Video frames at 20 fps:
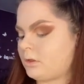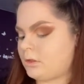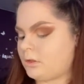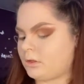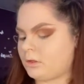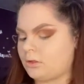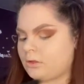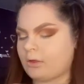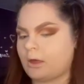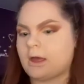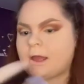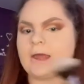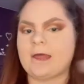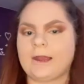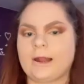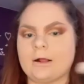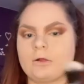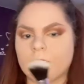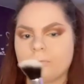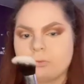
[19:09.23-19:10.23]
So I get an
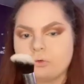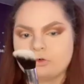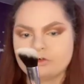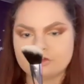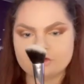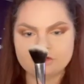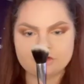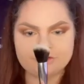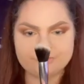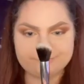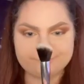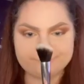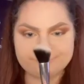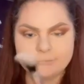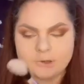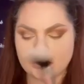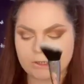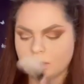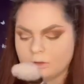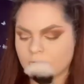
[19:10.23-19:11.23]
angled brush,
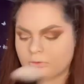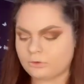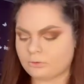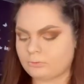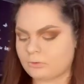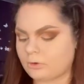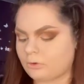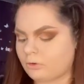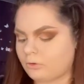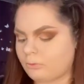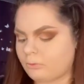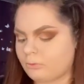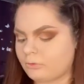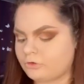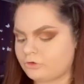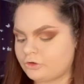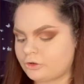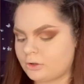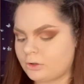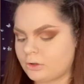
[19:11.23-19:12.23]
an angled contour brush,
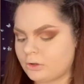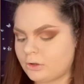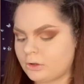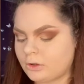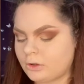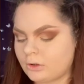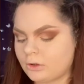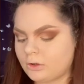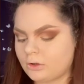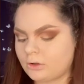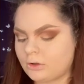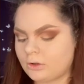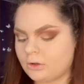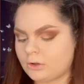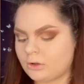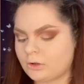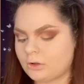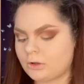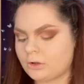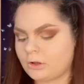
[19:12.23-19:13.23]

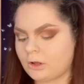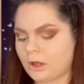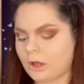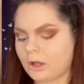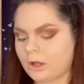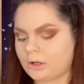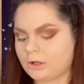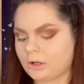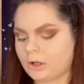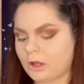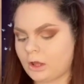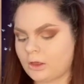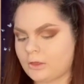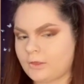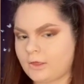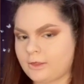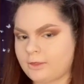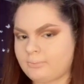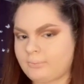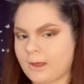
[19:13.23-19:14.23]
and
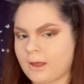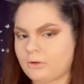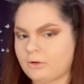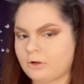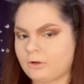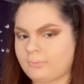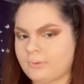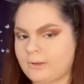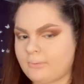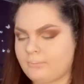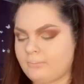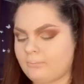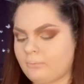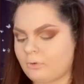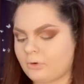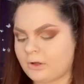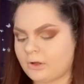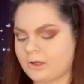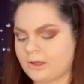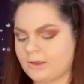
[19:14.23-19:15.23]
this might look a bit
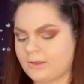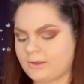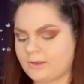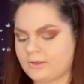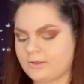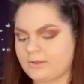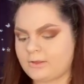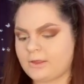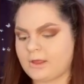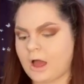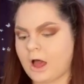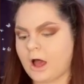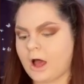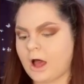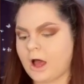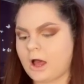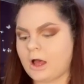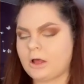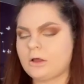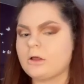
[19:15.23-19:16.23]
mucky at the
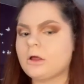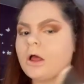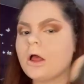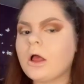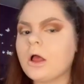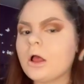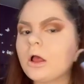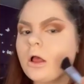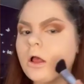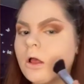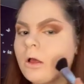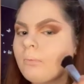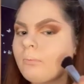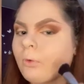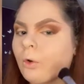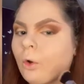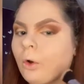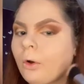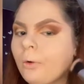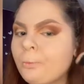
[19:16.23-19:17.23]
start,
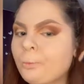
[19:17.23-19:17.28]
but